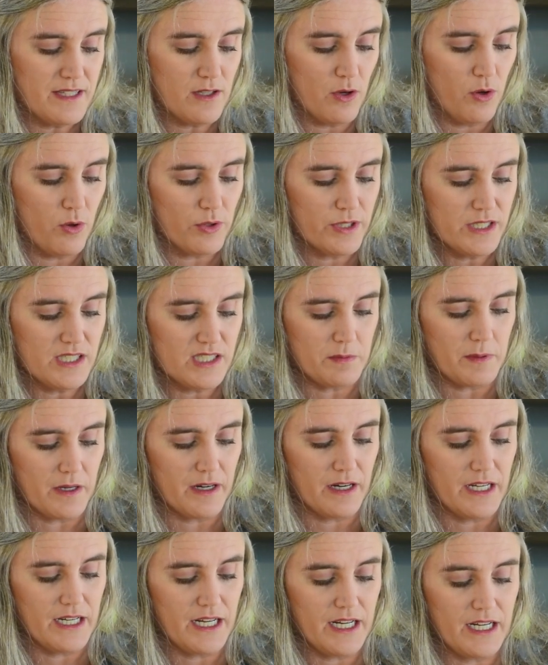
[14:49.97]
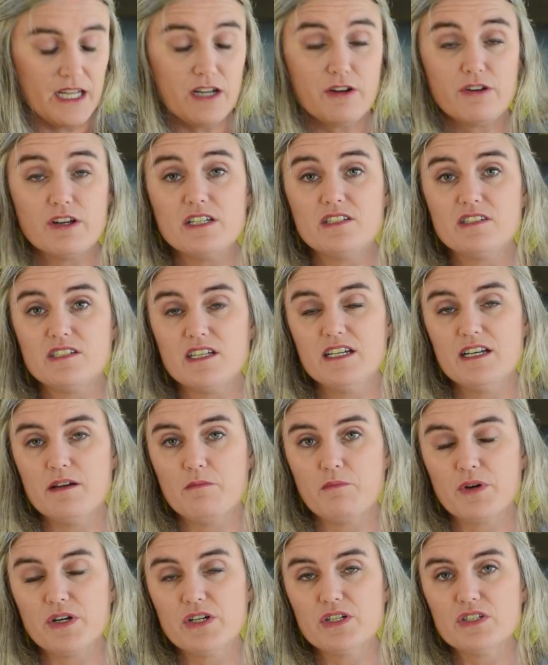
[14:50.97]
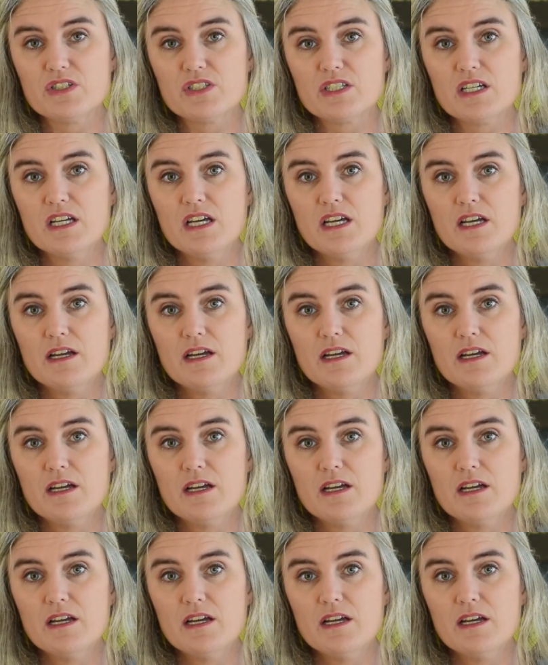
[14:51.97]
the Holy Spirit, it increased in numbers.